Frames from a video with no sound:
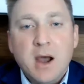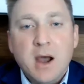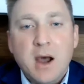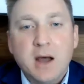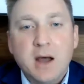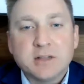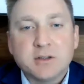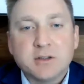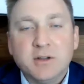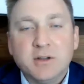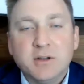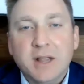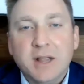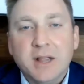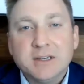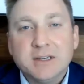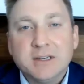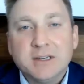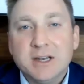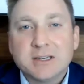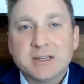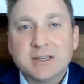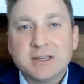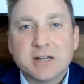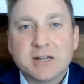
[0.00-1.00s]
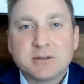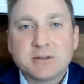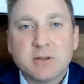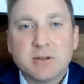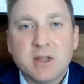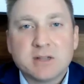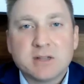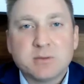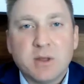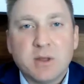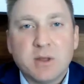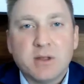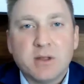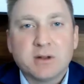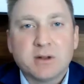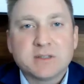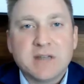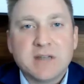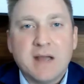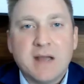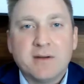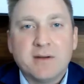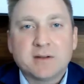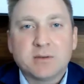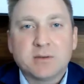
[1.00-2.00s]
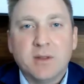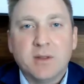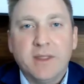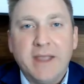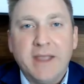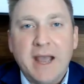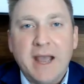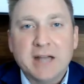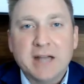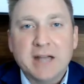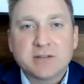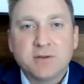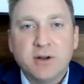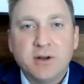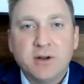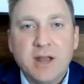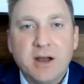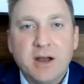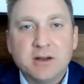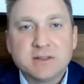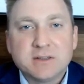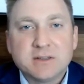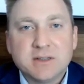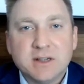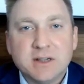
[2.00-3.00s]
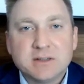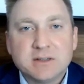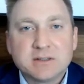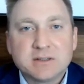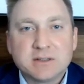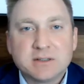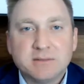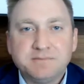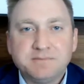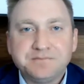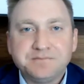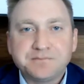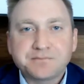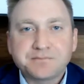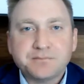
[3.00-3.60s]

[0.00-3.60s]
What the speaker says: So if you'd like to get in touch with us, whether it's to have us run the cash flow analysis,